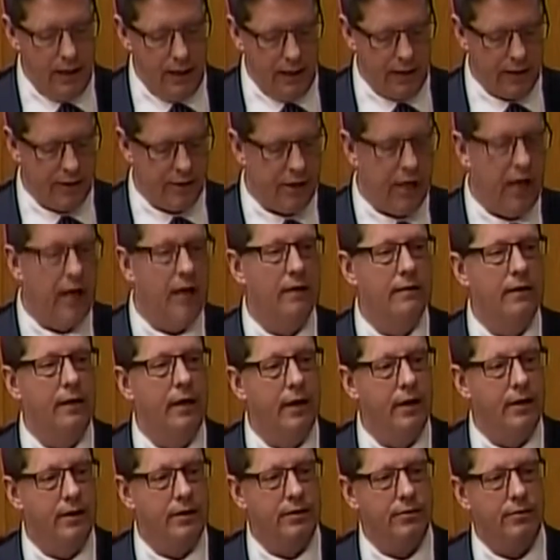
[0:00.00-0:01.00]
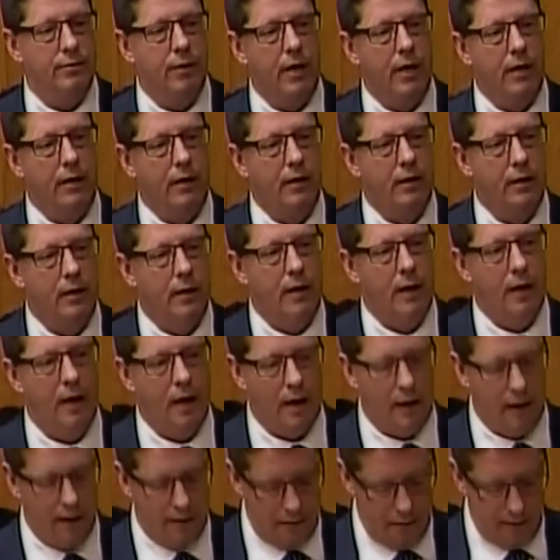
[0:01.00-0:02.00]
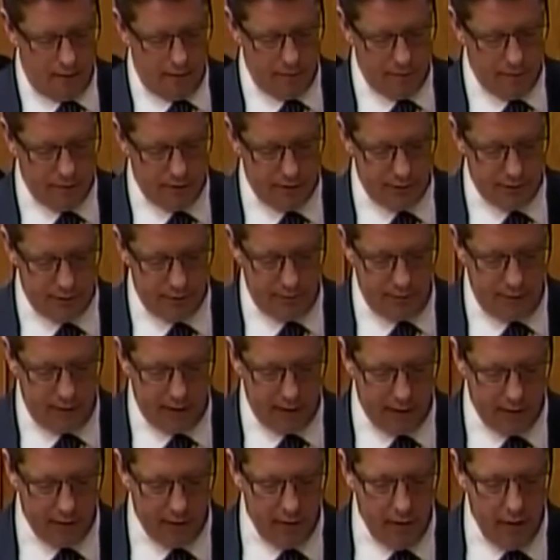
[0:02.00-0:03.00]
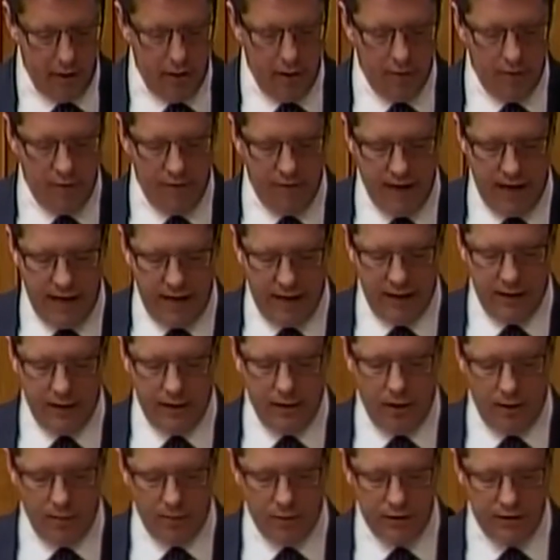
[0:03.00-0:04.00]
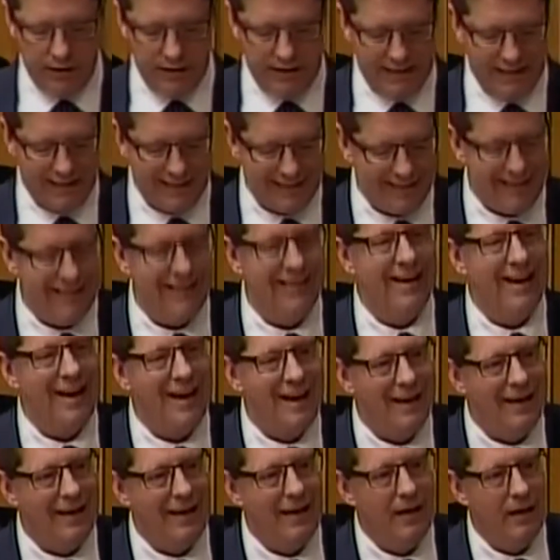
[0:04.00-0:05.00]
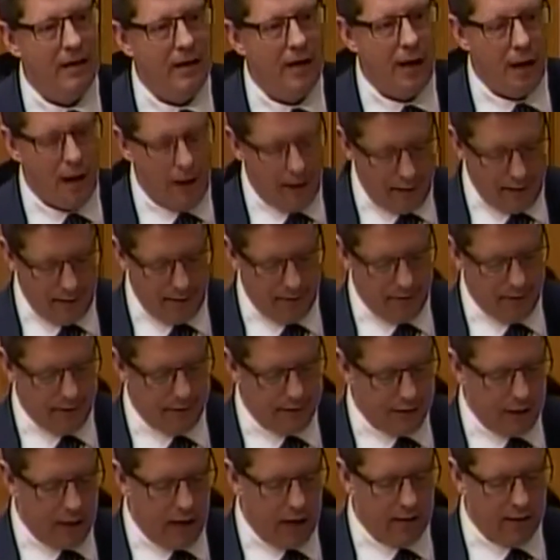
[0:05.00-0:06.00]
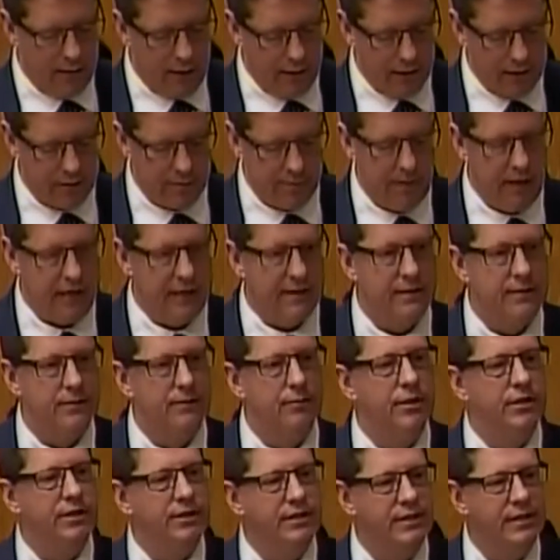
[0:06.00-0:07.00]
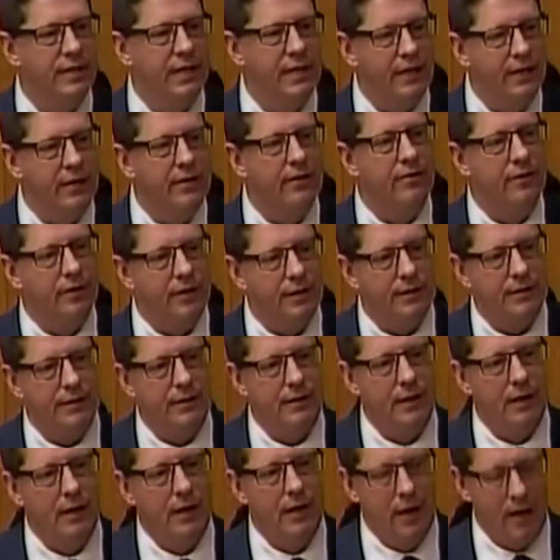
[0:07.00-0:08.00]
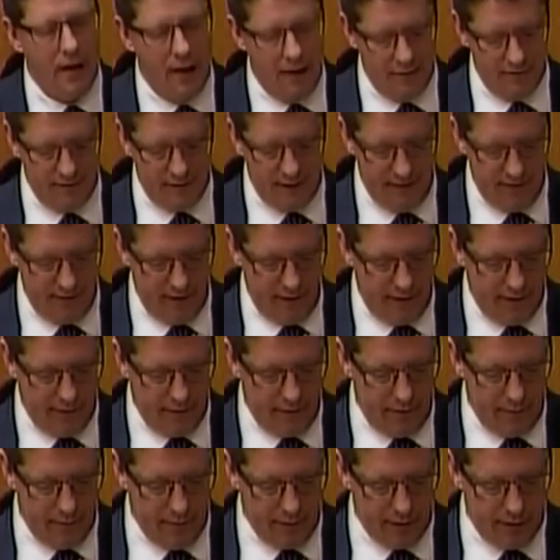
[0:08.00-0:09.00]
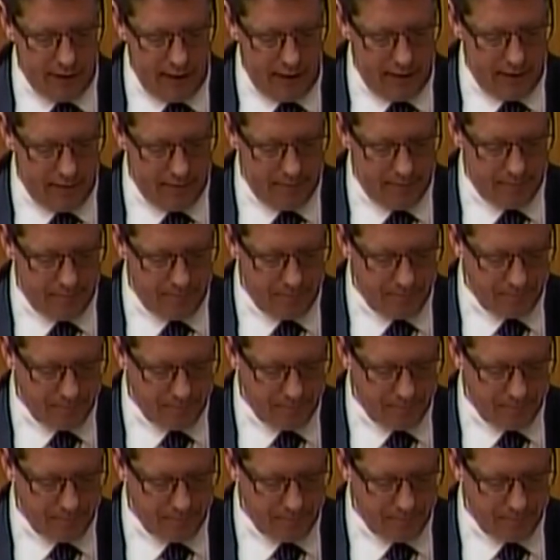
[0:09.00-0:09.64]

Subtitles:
in childcare as well, Mr. Speaker. We've added almost 6,900 childcare spaces, which is an increase of 73%.